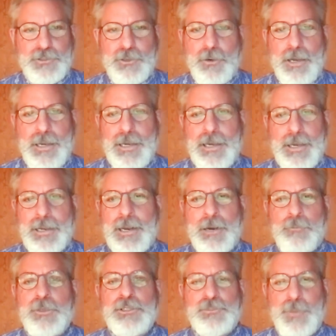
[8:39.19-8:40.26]
So I
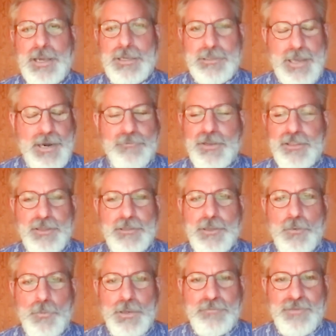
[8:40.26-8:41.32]
respect everything
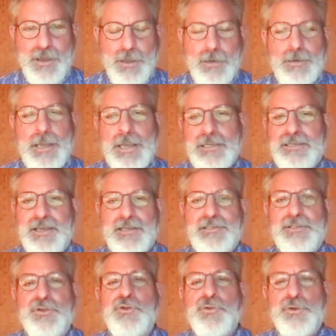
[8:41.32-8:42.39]
that we've done and
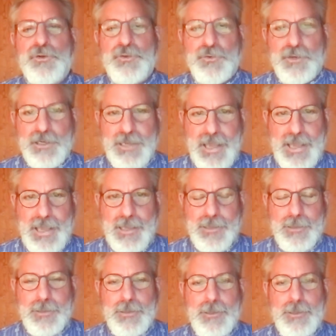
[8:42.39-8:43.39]
continue to do today.